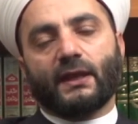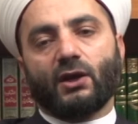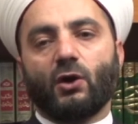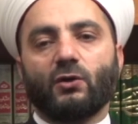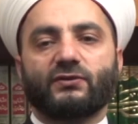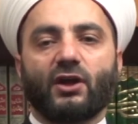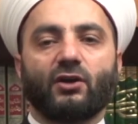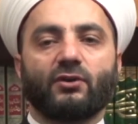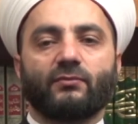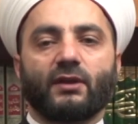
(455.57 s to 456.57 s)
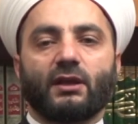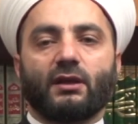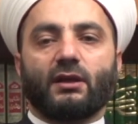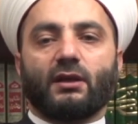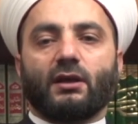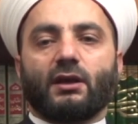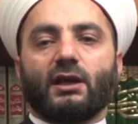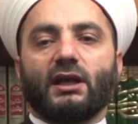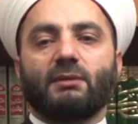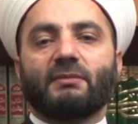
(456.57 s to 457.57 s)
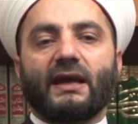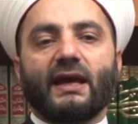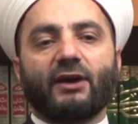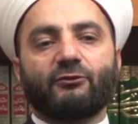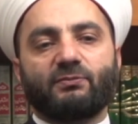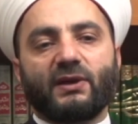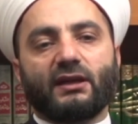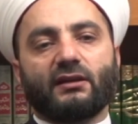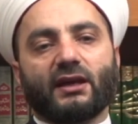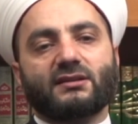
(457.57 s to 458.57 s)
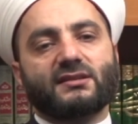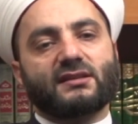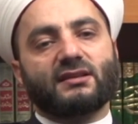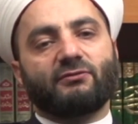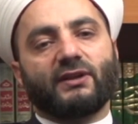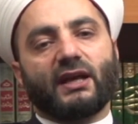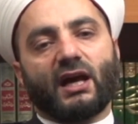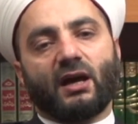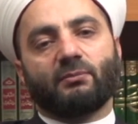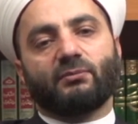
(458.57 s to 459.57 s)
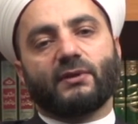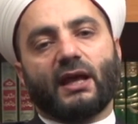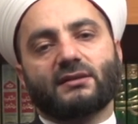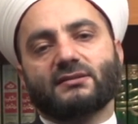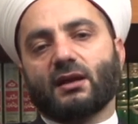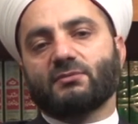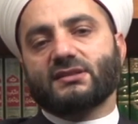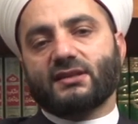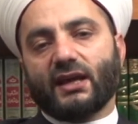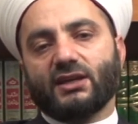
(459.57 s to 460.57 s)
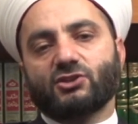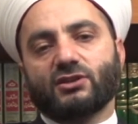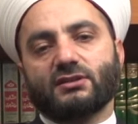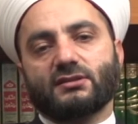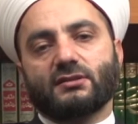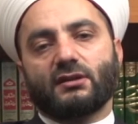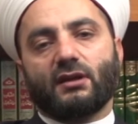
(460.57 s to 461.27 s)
Although he may have been excessively harmed at some stages,